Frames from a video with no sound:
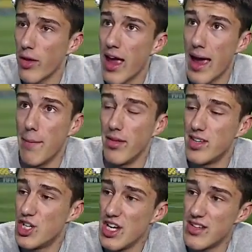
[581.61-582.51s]
K, but
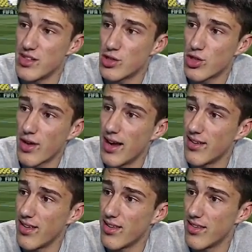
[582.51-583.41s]
Jesus
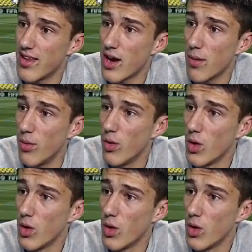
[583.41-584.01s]
Christ, this is terrible.